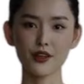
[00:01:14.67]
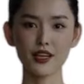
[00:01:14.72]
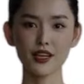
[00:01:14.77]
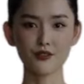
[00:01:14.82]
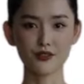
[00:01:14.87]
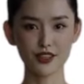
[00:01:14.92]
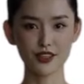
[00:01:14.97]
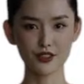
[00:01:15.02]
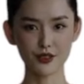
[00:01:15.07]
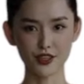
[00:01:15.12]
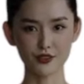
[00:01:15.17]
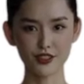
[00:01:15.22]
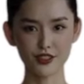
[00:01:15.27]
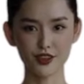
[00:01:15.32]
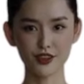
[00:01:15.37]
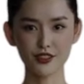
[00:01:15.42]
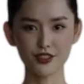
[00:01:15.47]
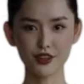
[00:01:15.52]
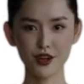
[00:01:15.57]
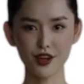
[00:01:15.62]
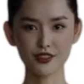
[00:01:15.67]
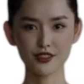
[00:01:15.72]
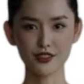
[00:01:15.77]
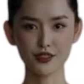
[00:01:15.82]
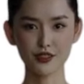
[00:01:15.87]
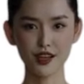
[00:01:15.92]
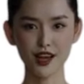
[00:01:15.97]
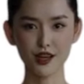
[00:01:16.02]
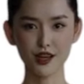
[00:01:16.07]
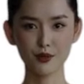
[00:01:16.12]
and Legal and
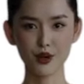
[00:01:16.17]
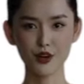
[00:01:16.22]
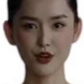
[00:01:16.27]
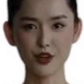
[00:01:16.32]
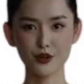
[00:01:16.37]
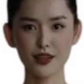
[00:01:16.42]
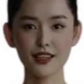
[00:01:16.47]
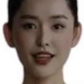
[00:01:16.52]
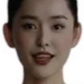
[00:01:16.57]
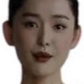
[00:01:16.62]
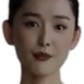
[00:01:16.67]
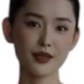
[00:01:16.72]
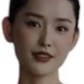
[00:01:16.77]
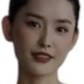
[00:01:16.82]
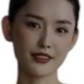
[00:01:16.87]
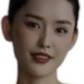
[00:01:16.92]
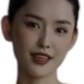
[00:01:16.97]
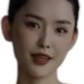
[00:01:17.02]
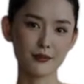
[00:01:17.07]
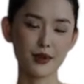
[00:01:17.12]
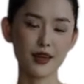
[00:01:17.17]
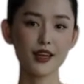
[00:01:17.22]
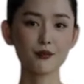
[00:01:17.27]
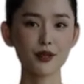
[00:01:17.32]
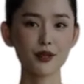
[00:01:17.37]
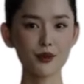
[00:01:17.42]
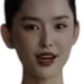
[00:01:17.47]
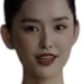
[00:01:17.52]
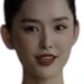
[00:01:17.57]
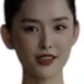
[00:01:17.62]
General, which have yields above eight
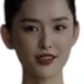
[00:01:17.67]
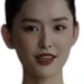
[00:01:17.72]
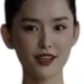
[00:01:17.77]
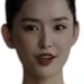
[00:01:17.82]
percent.